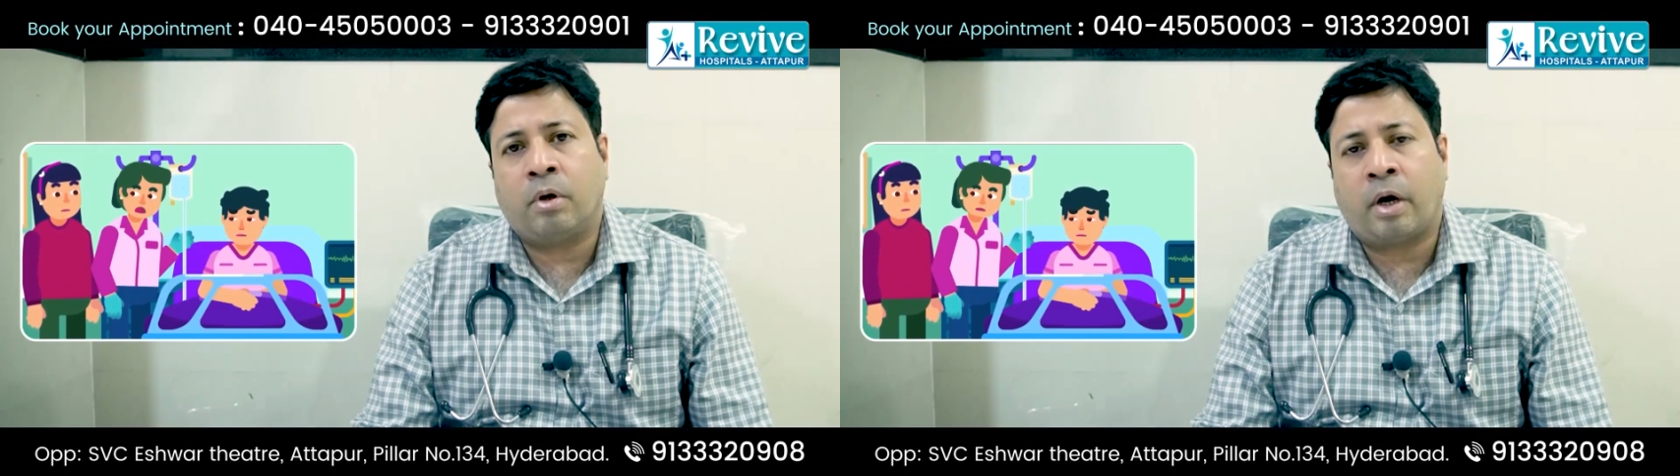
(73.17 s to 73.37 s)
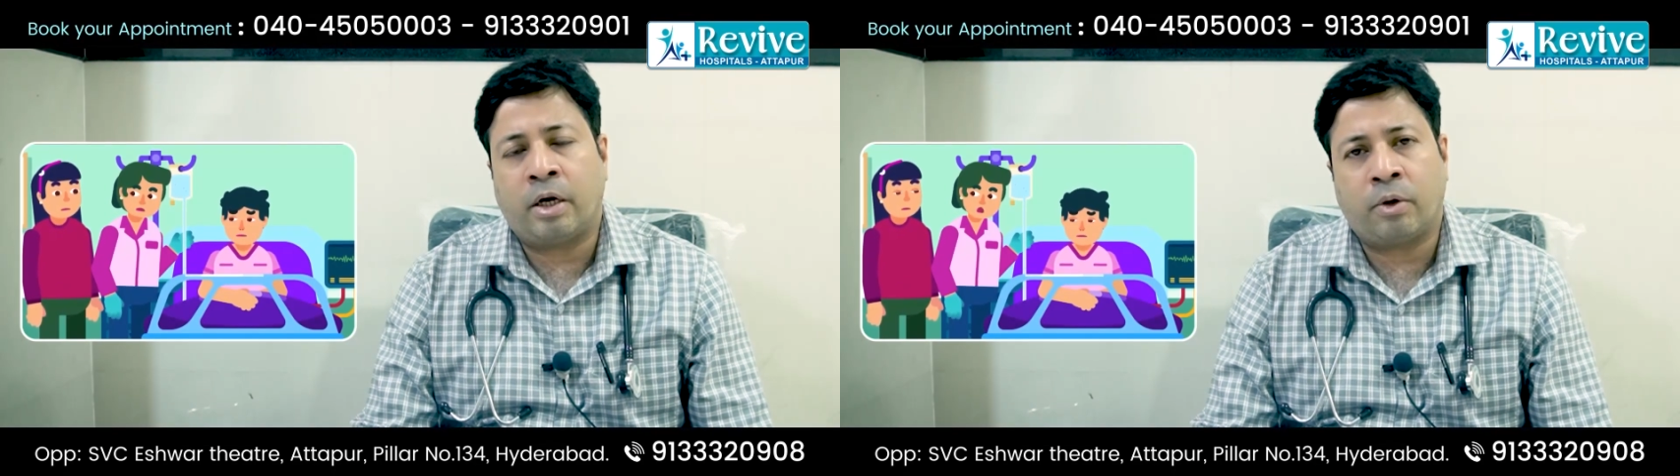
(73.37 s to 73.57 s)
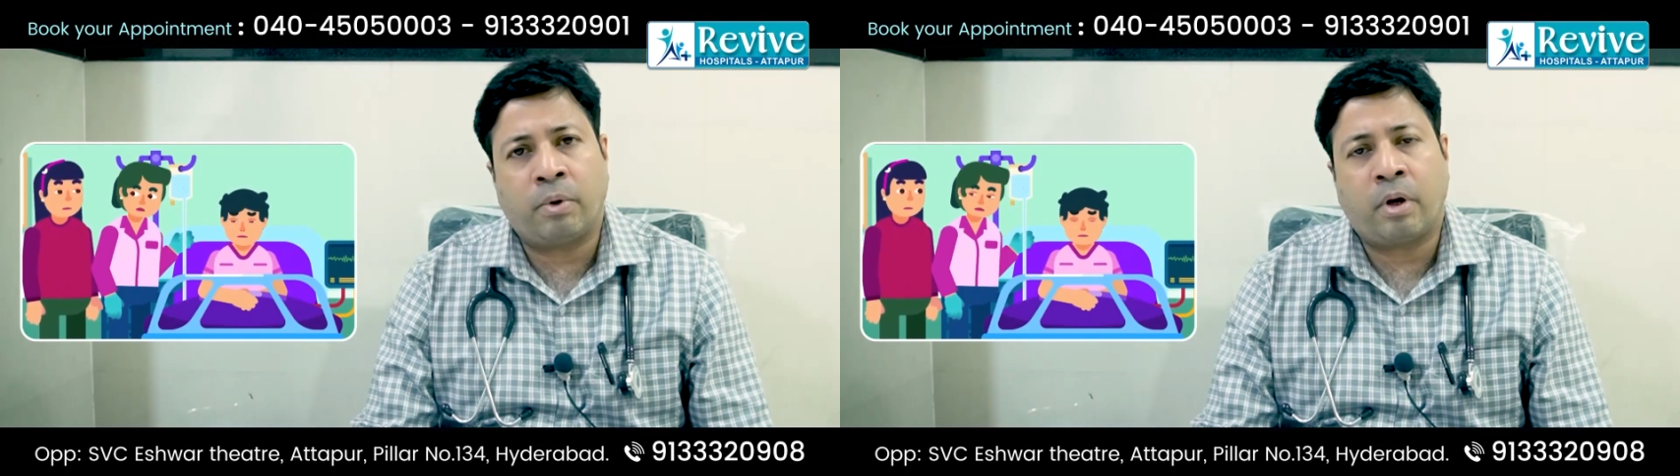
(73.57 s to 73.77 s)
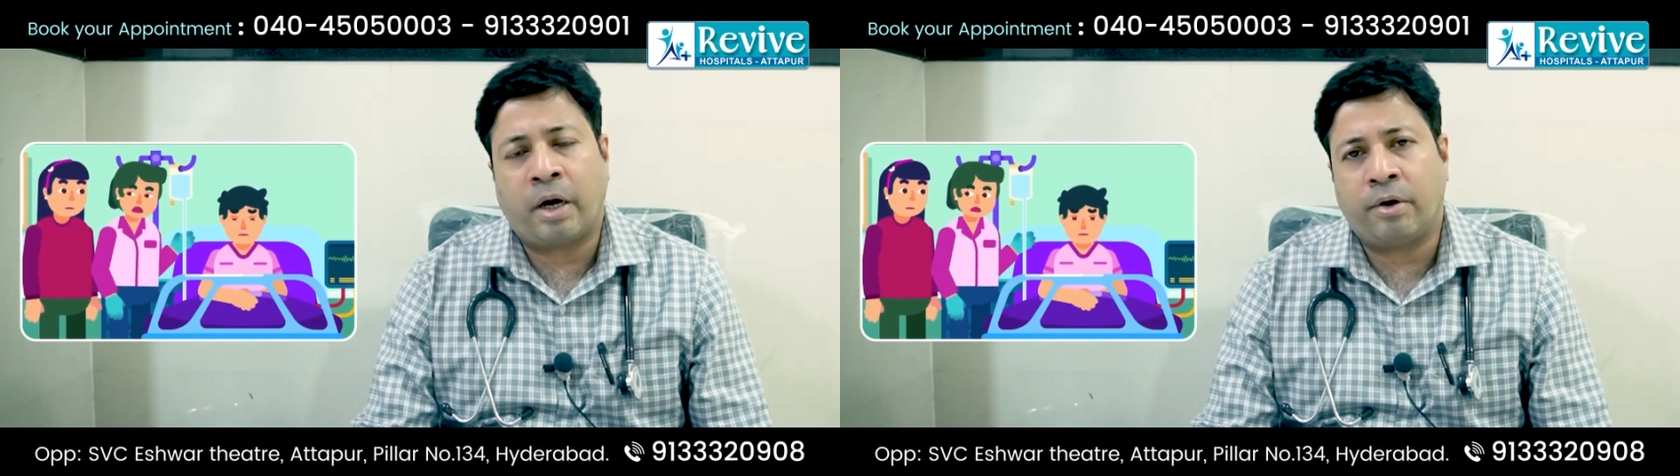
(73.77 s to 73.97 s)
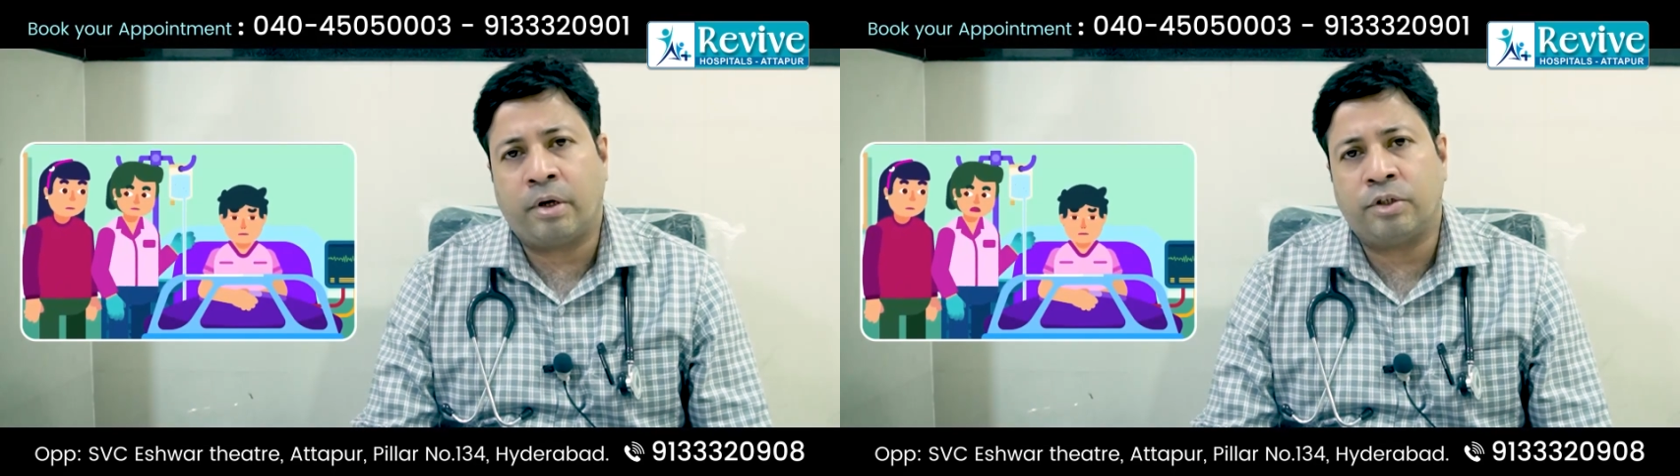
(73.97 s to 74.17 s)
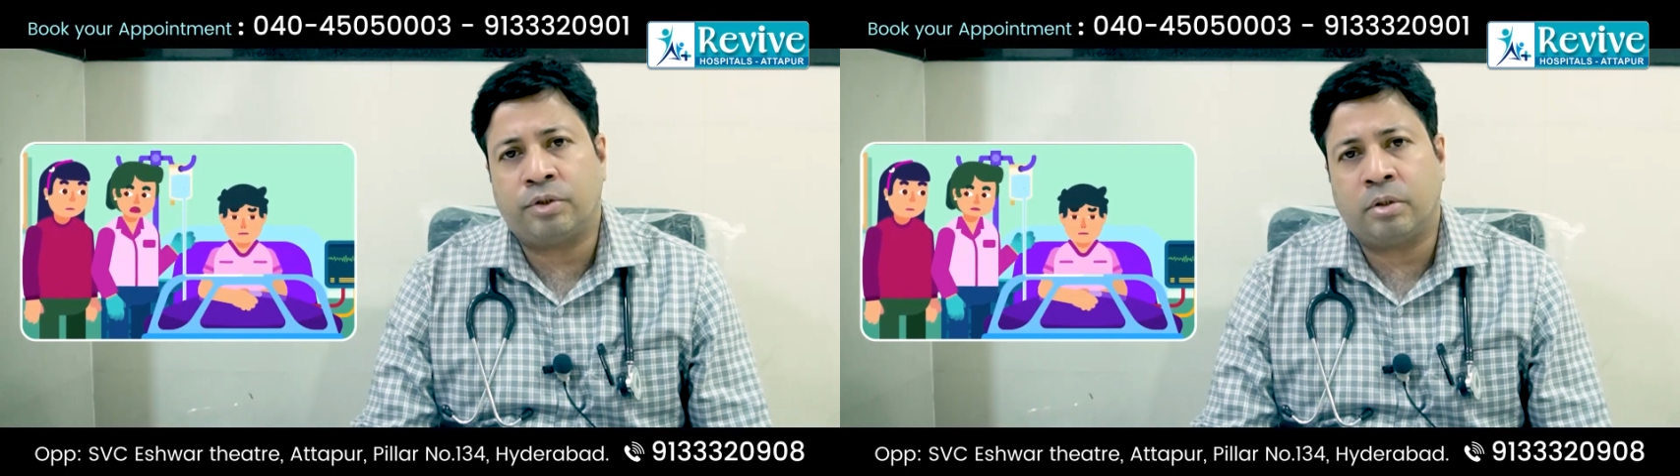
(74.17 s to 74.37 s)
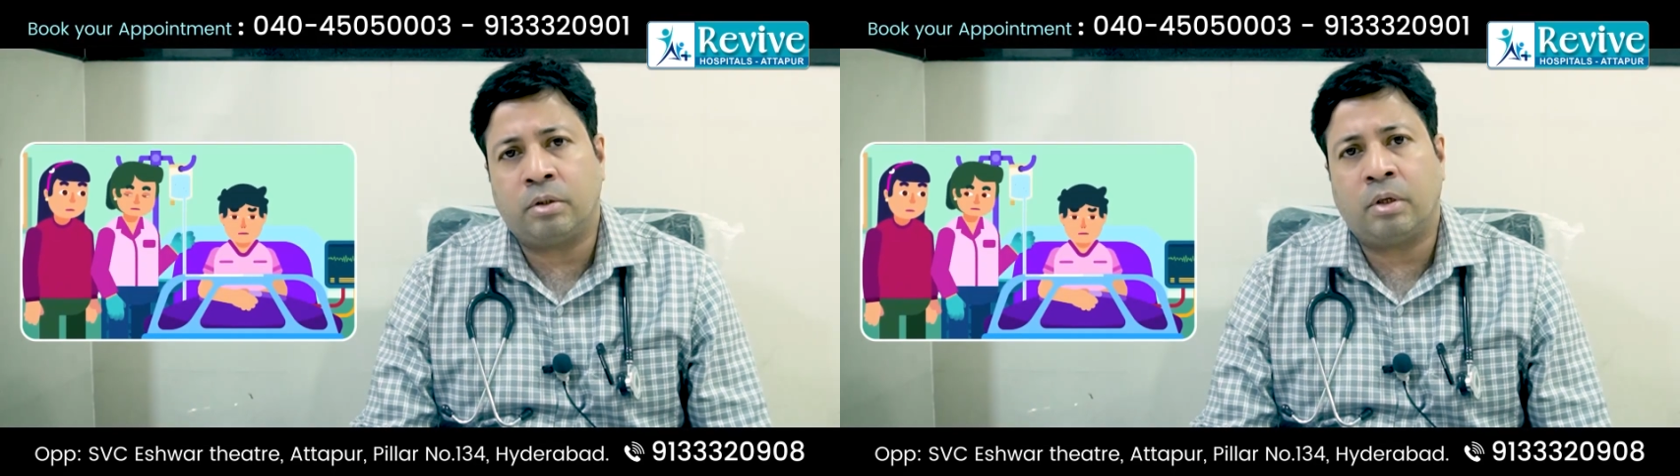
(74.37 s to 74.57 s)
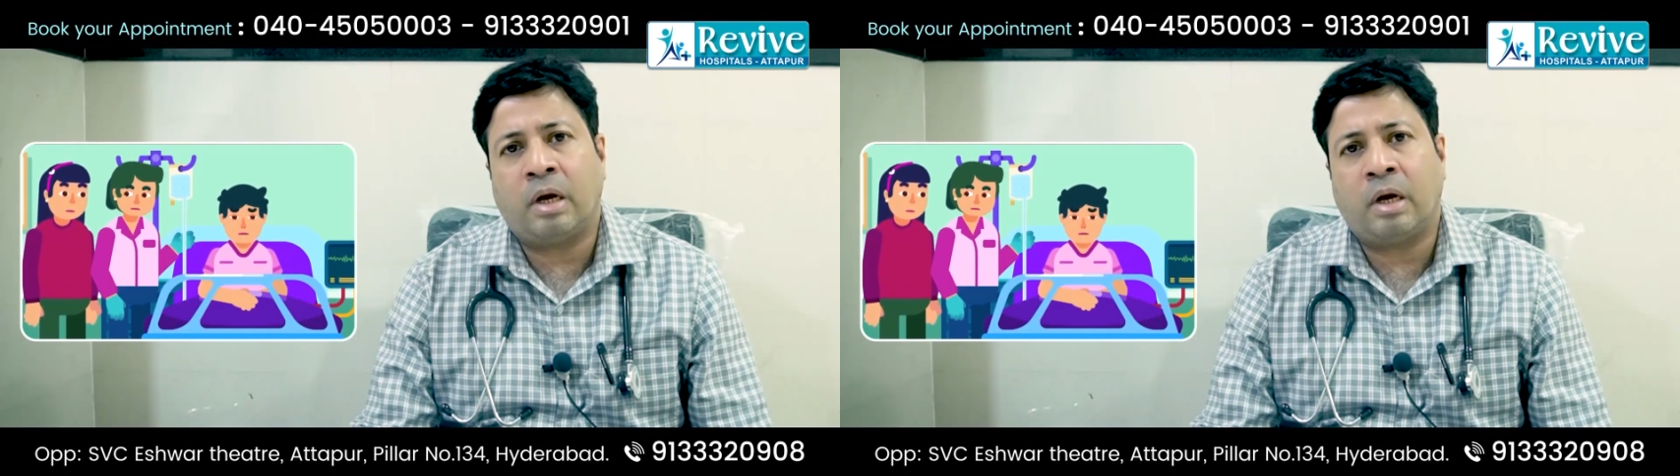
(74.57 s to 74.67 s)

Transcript: adequate hydration,